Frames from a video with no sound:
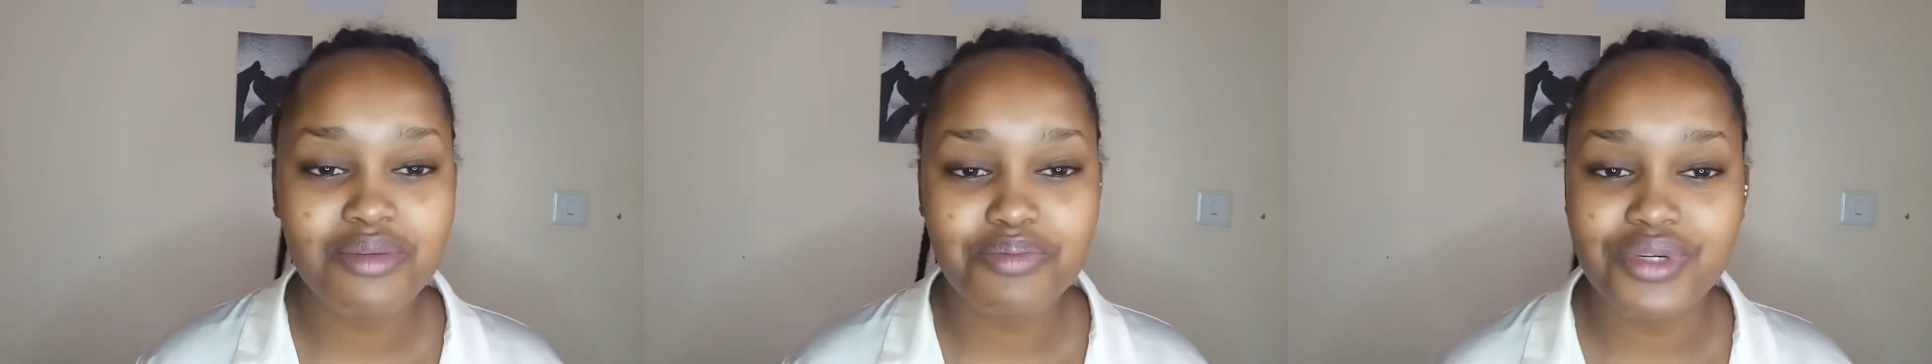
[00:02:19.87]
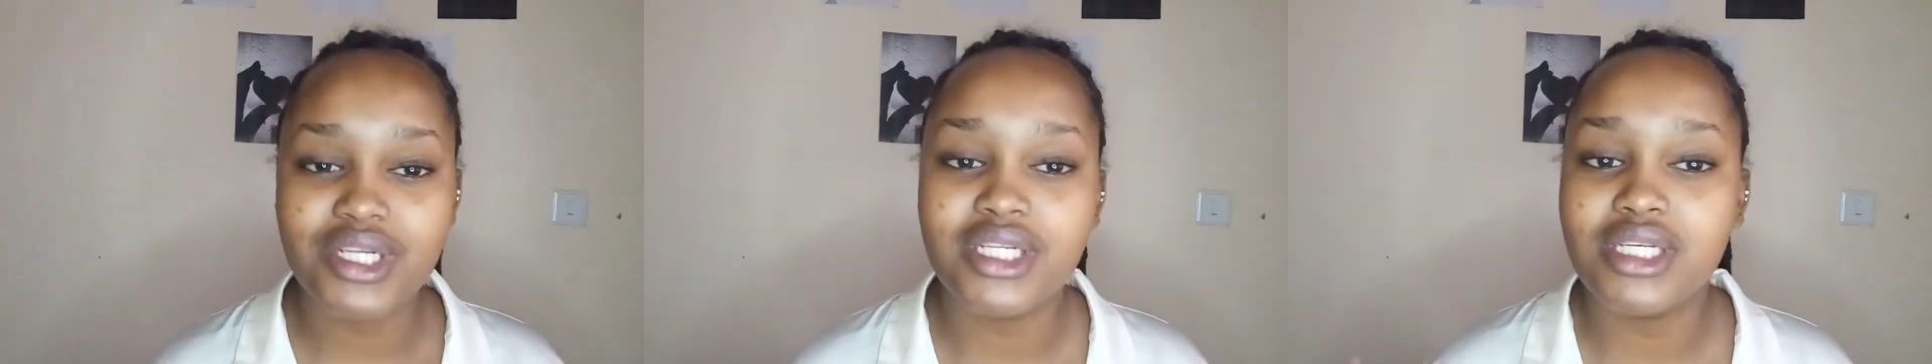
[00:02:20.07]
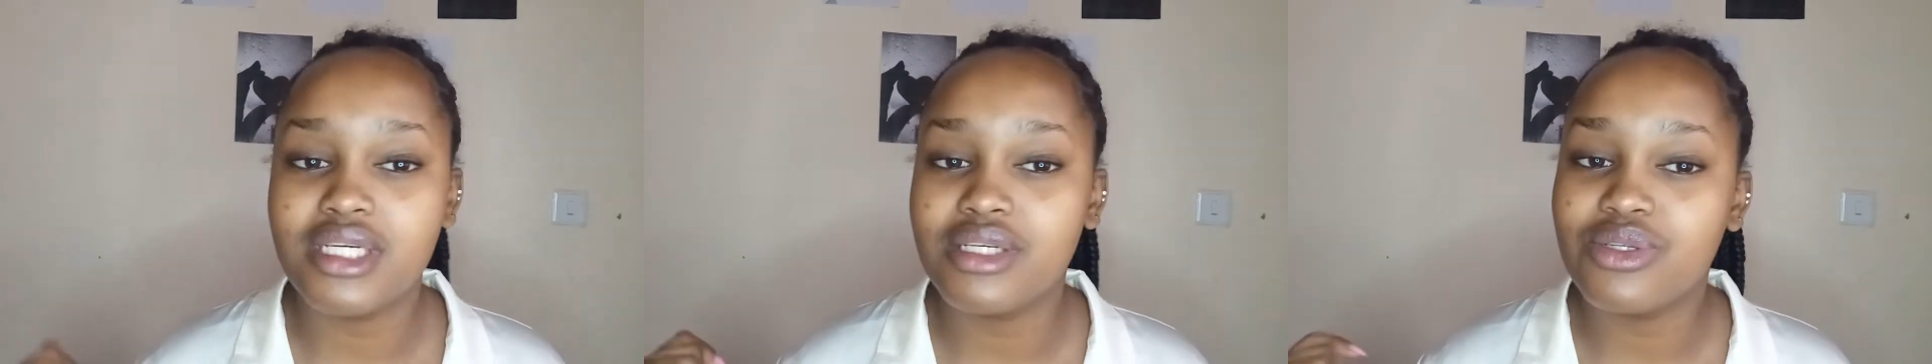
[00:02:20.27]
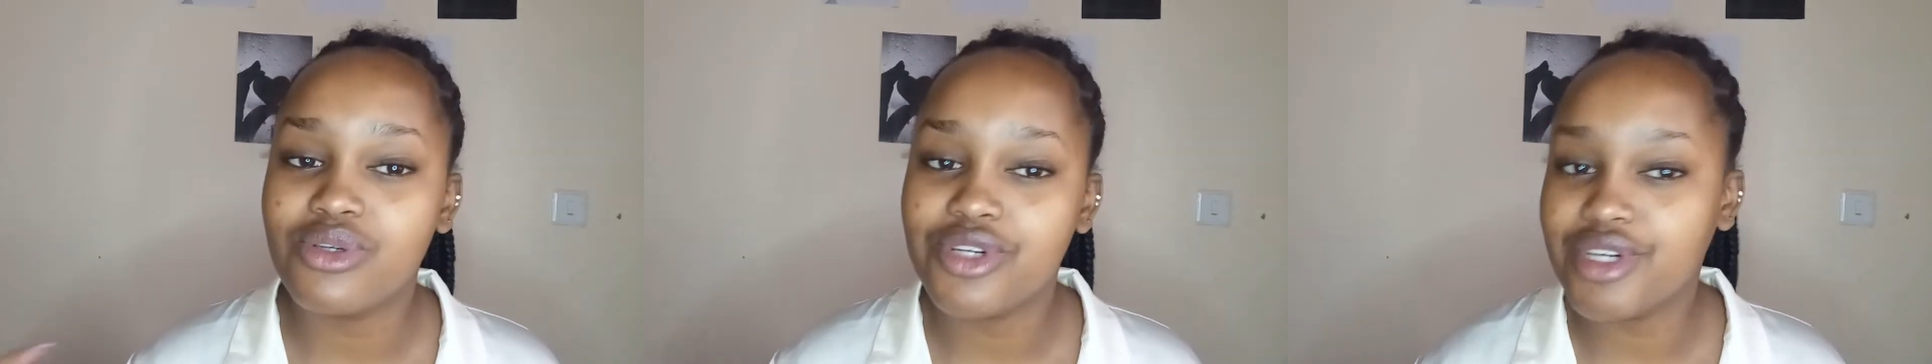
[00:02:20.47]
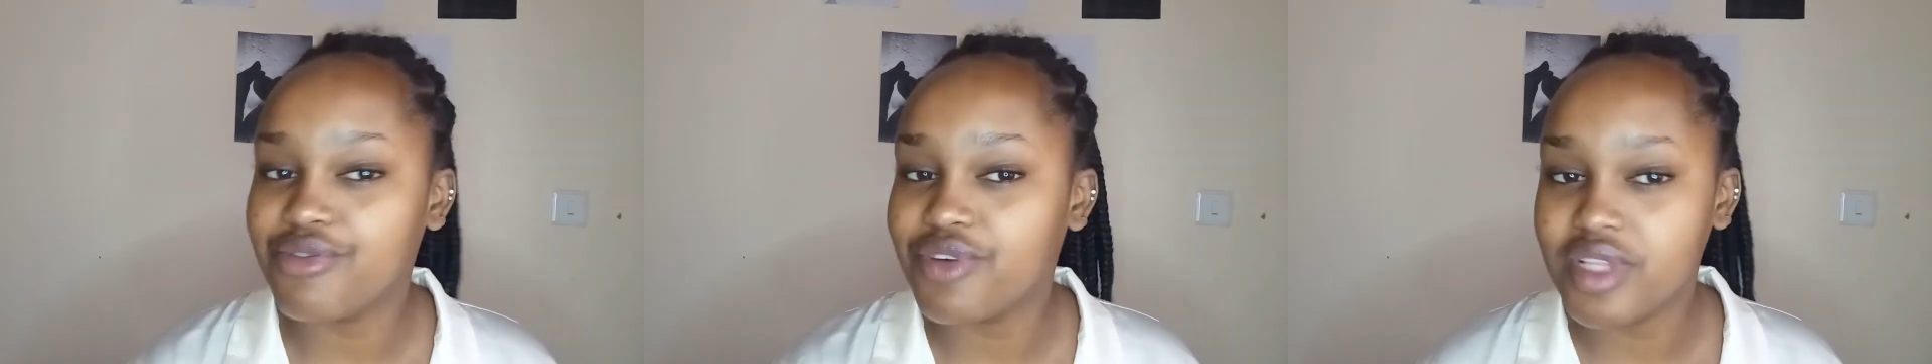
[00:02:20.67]
pretty.
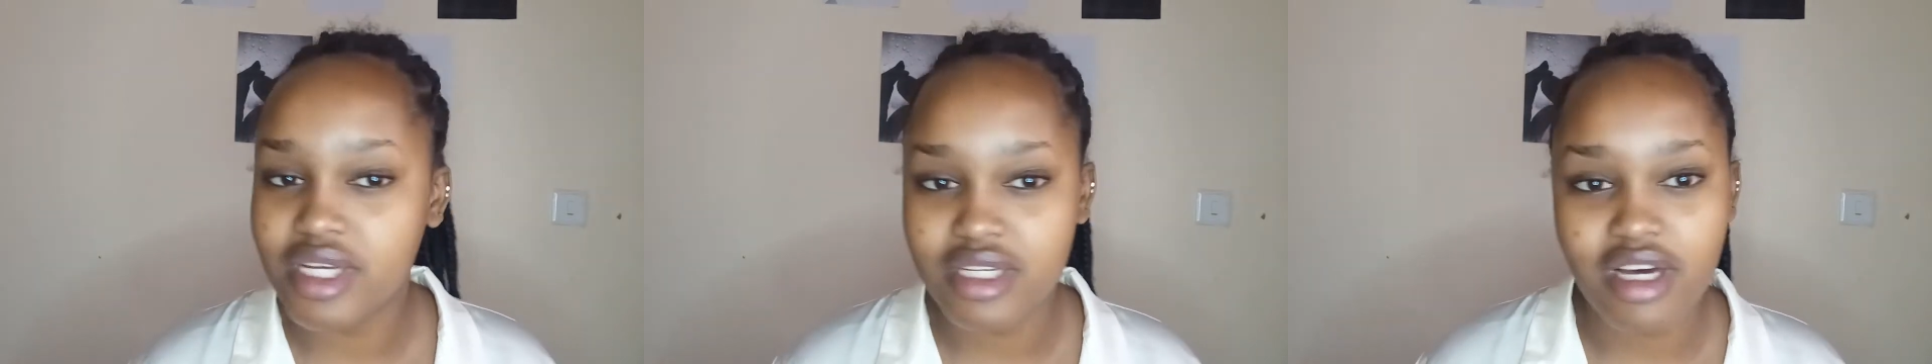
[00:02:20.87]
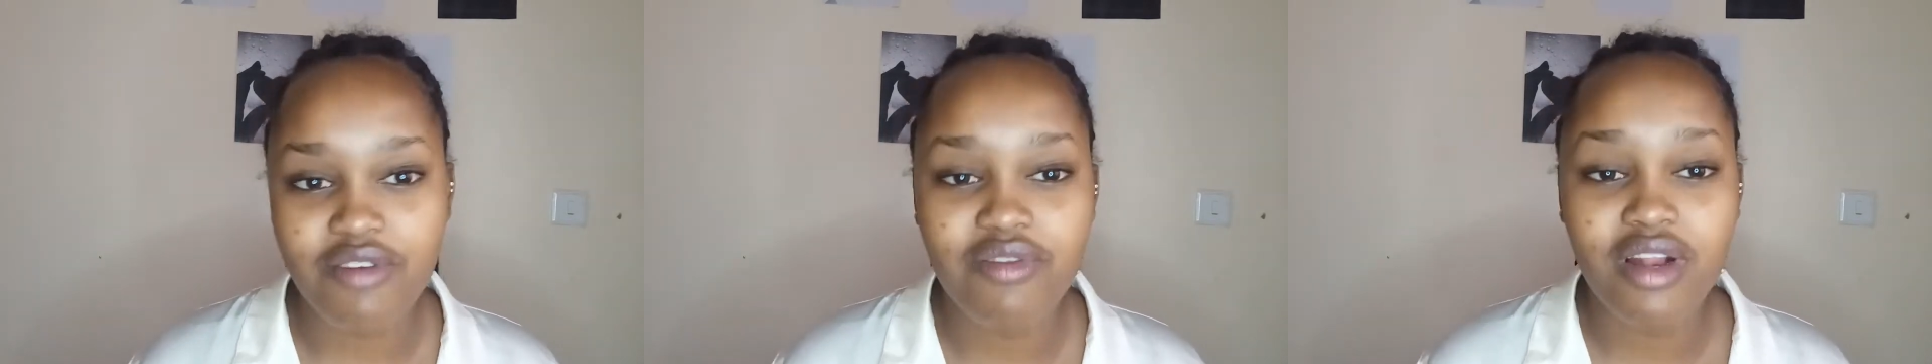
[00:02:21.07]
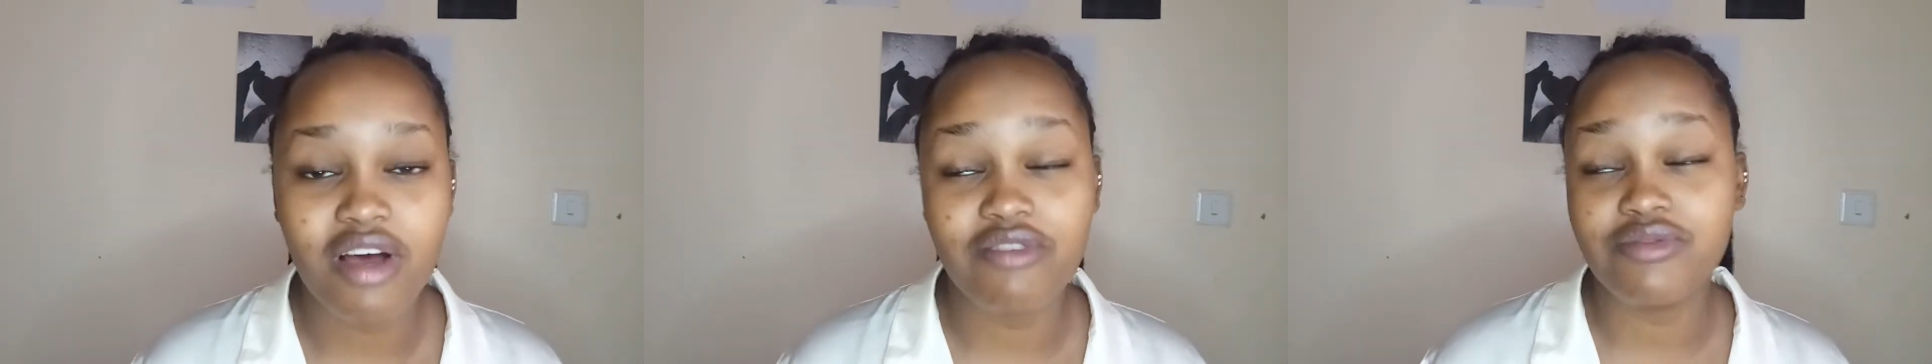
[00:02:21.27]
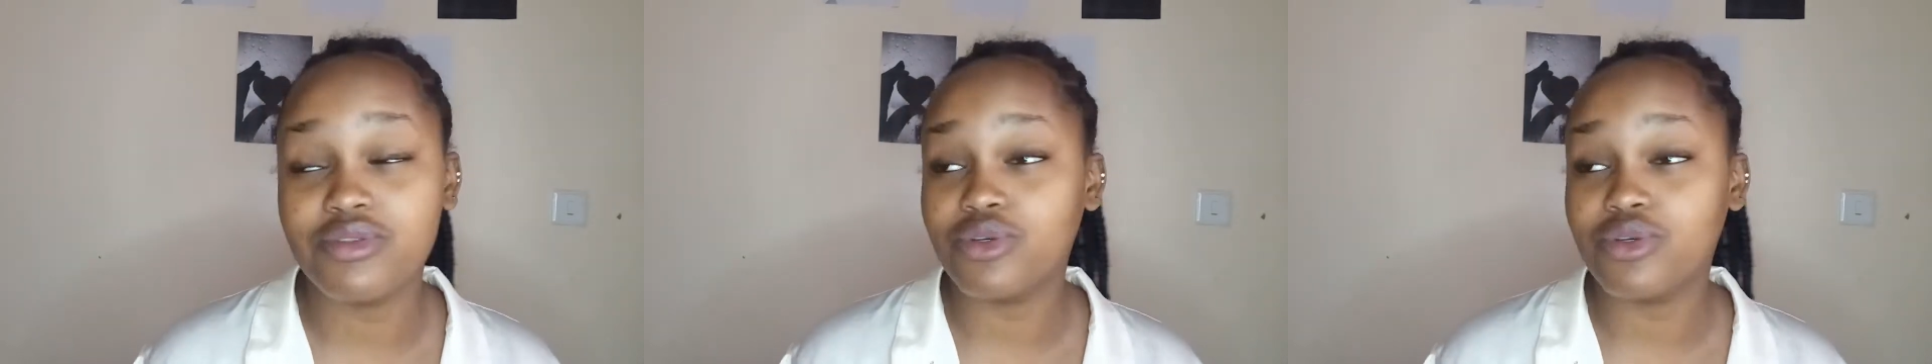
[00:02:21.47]
Sorry for the tough love.